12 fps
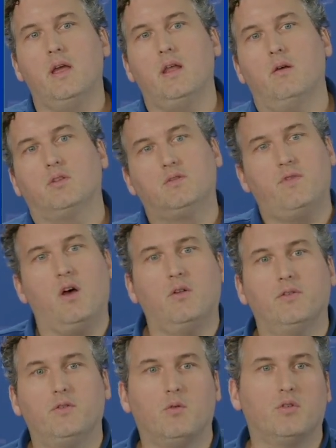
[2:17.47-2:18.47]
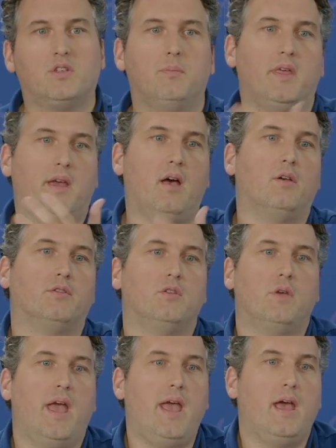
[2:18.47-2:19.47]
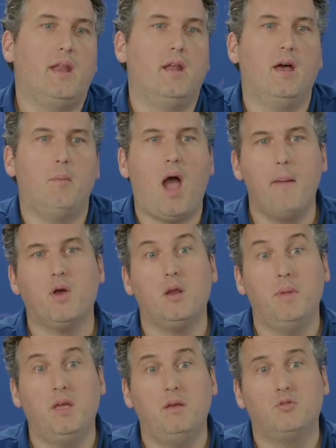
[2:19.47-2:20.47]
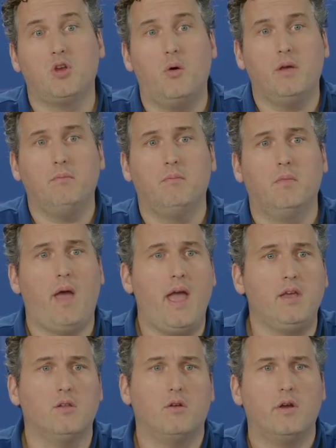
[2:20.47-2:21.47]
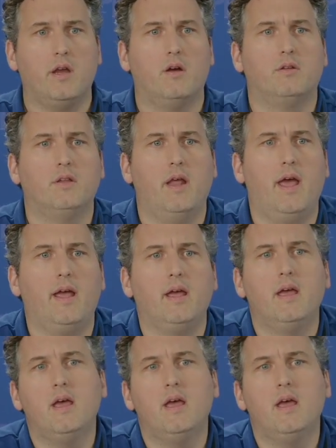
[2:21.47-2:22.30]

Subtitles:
Svelte or something else, you can. I'm going to be showing Angular here today.